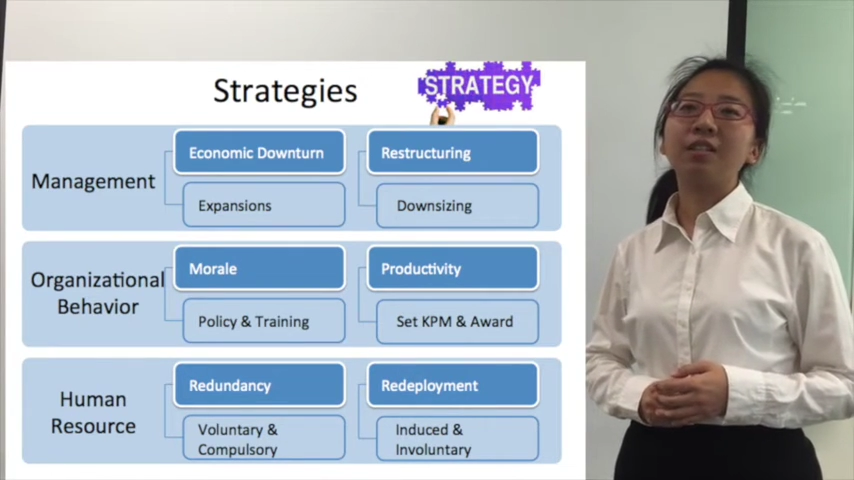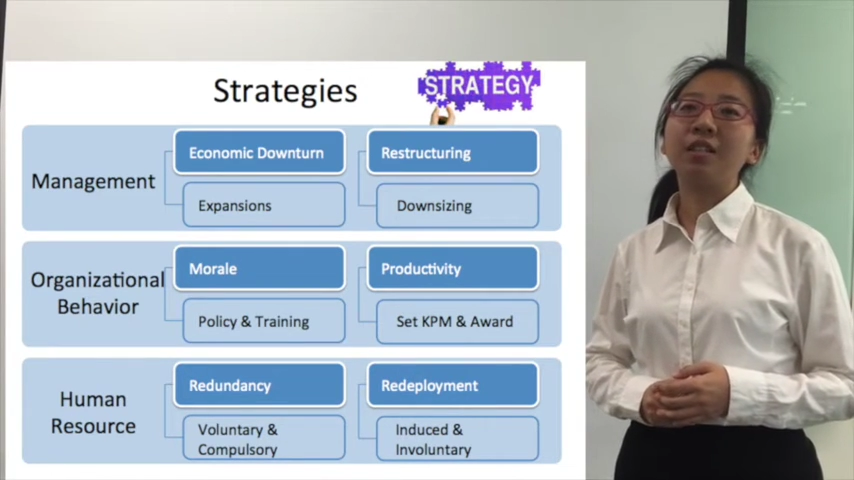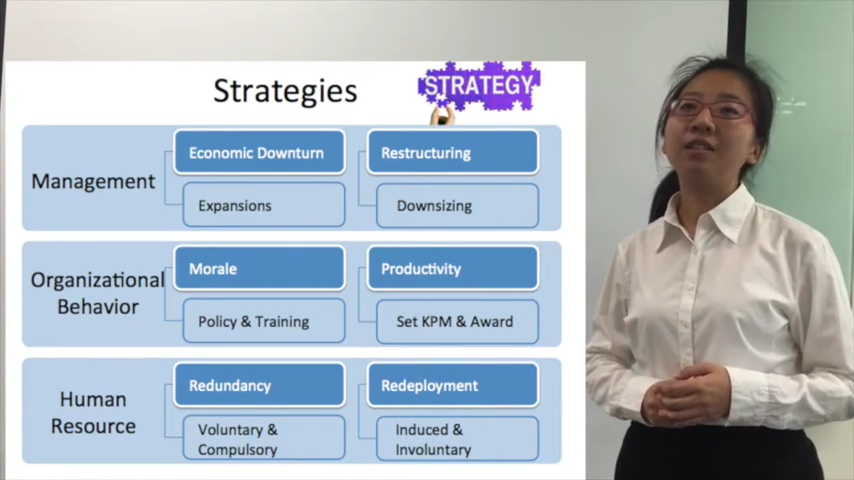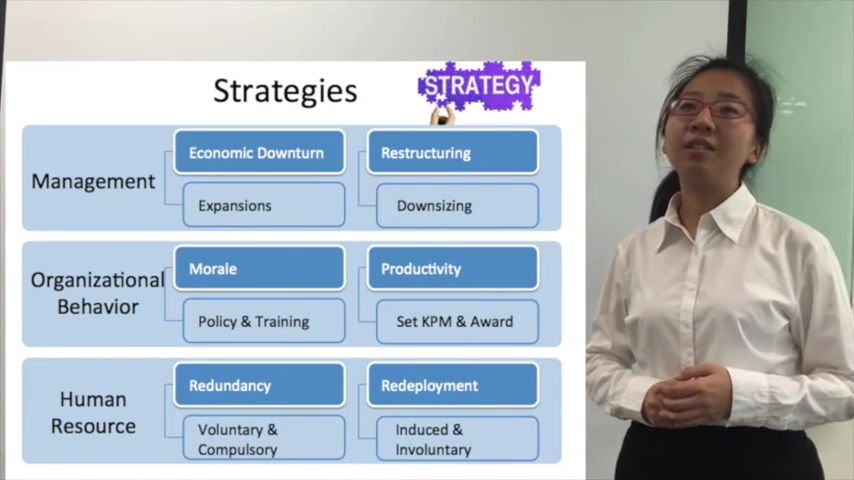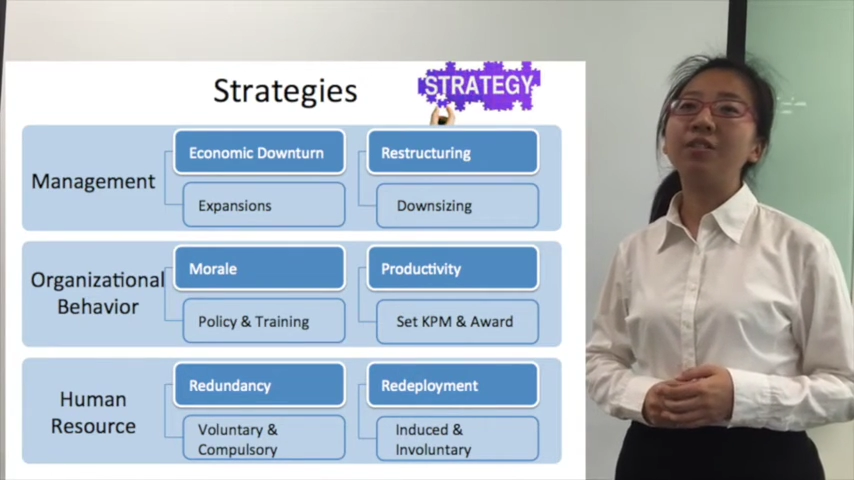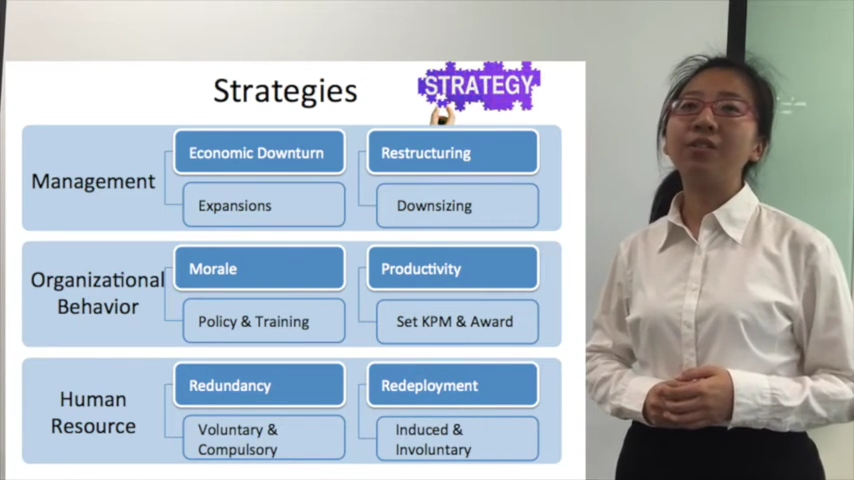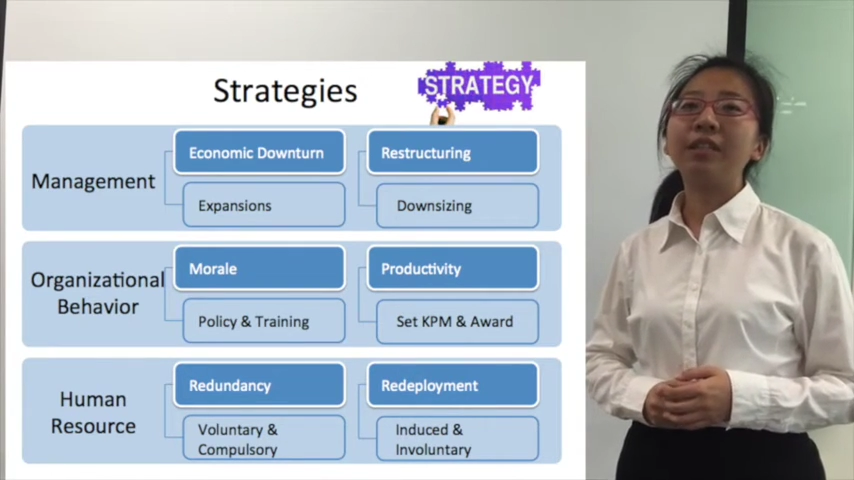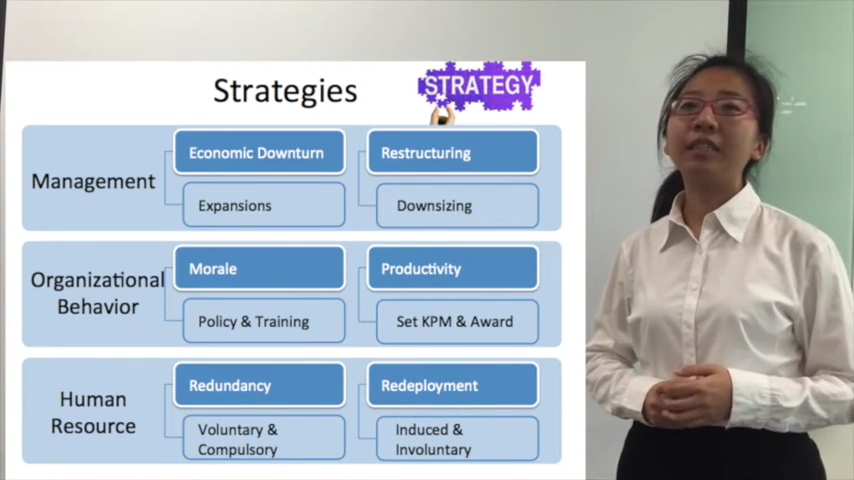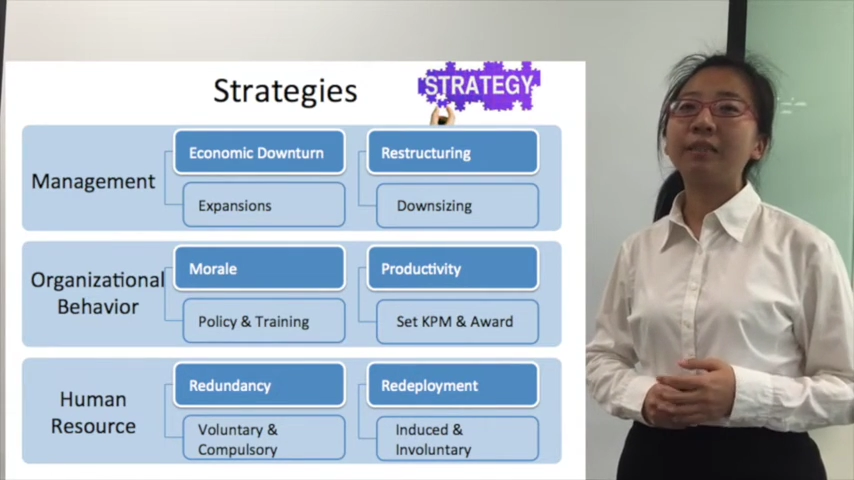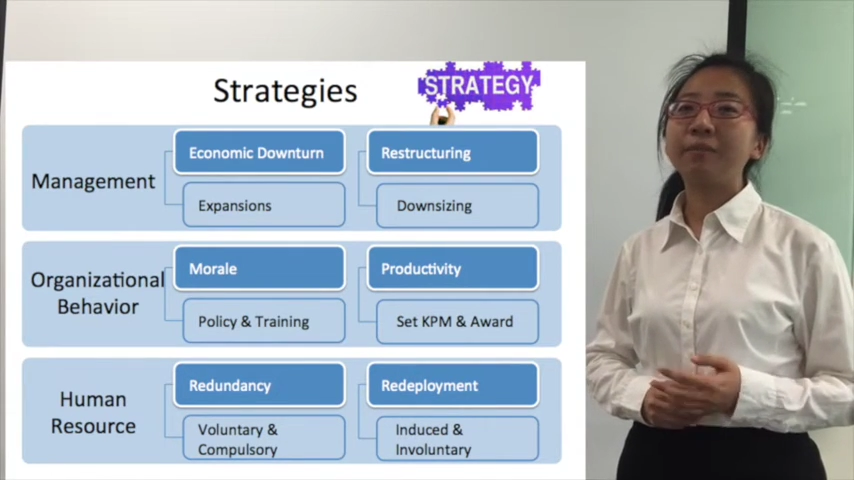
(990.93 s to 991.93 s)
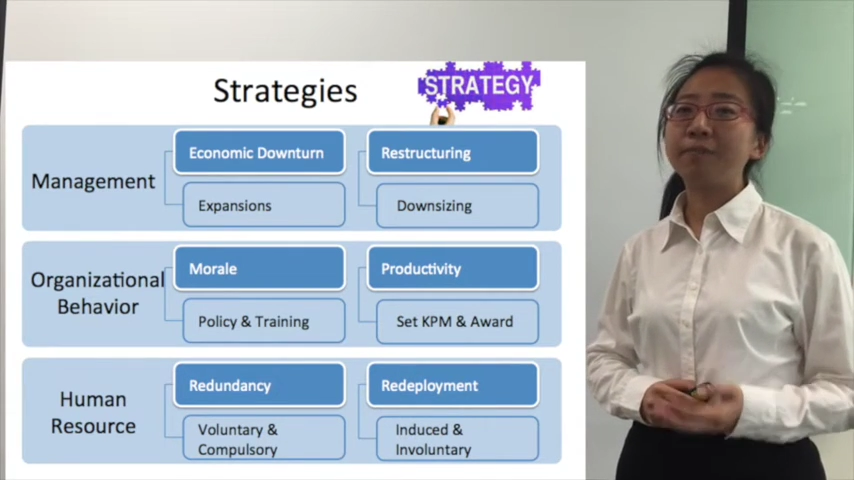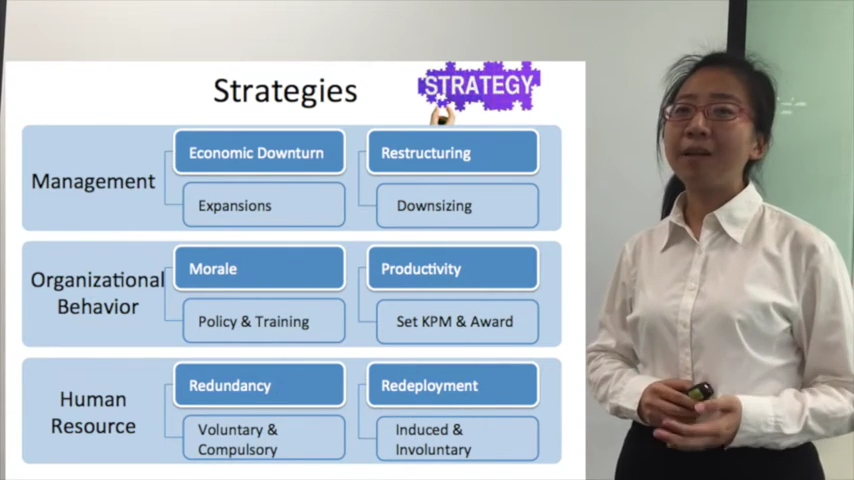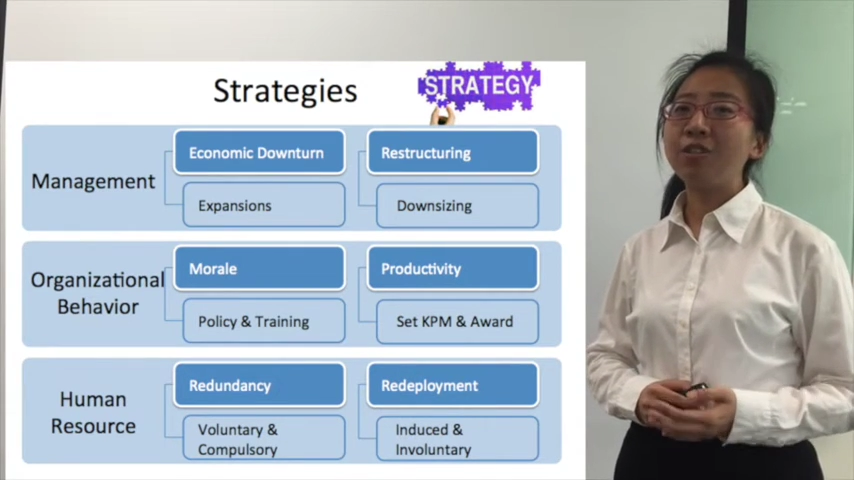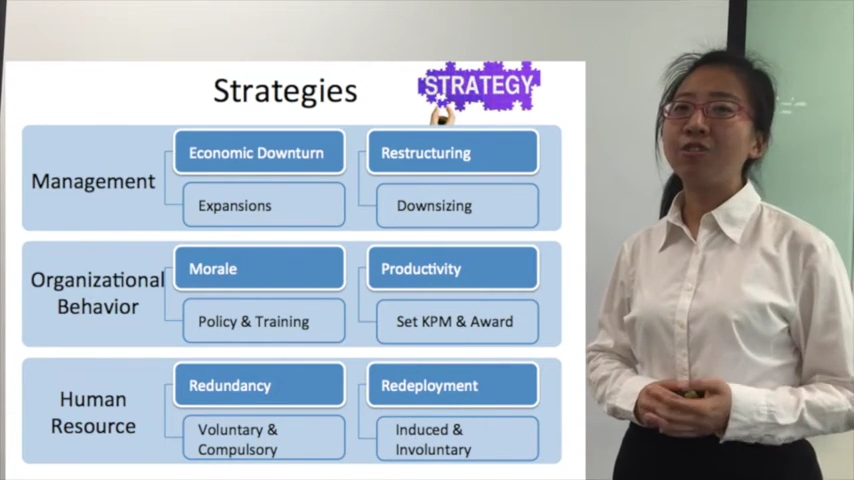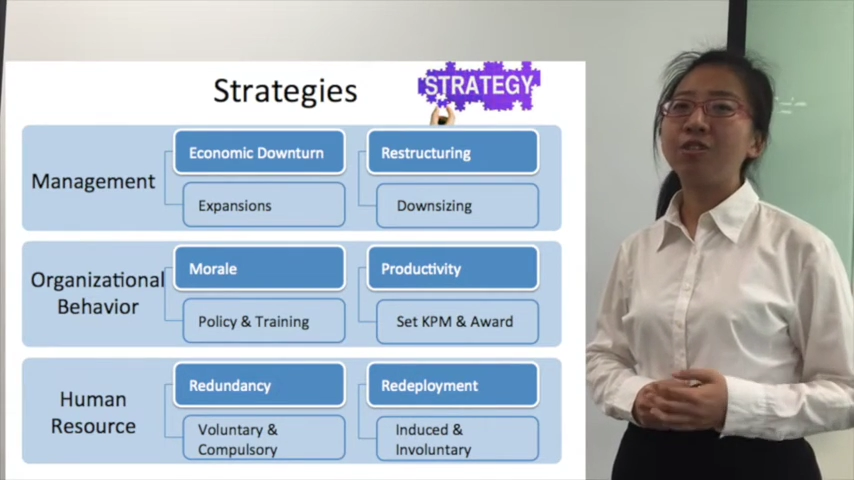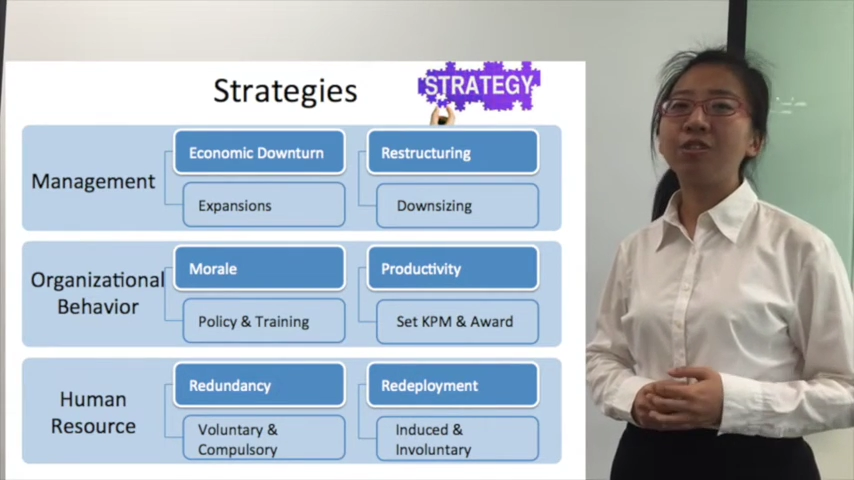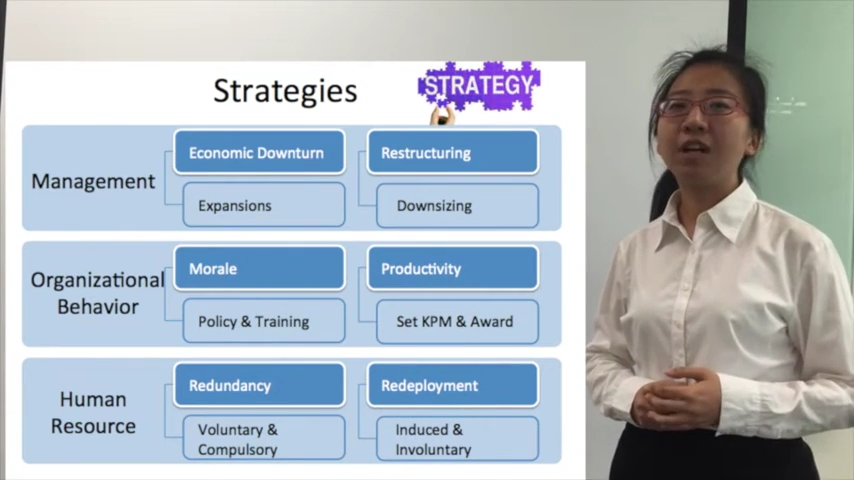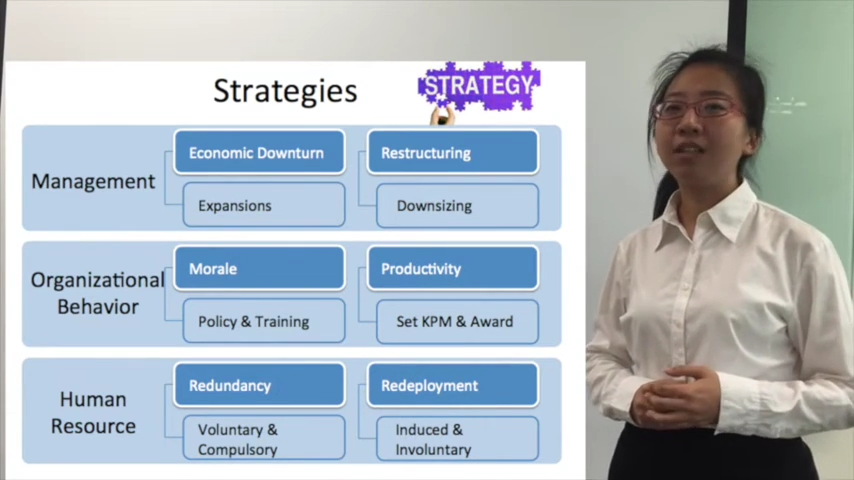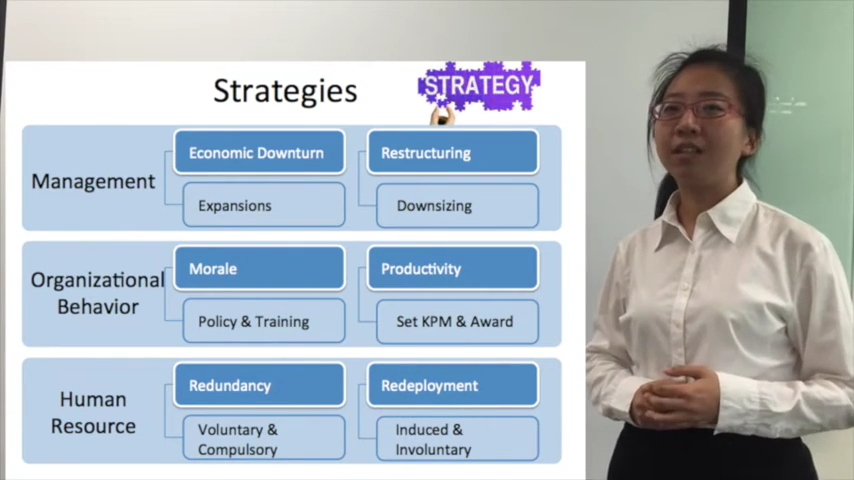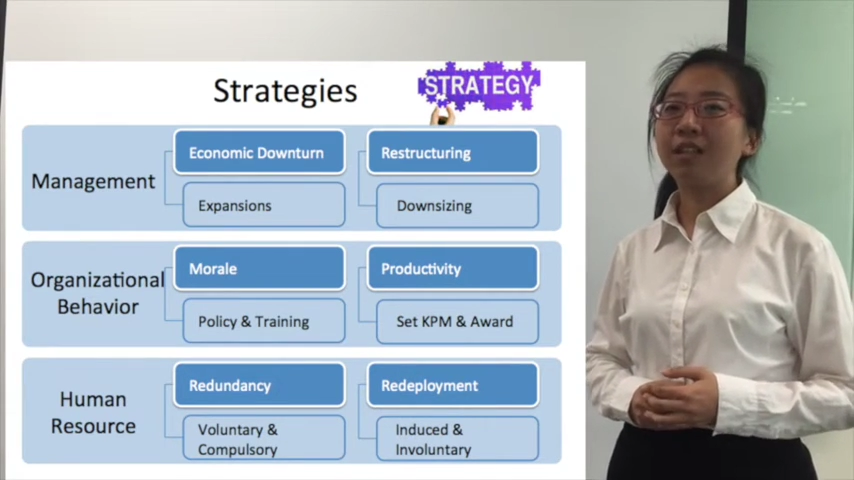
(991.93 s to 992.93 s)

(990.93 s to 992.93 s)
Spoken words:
considering expansion to other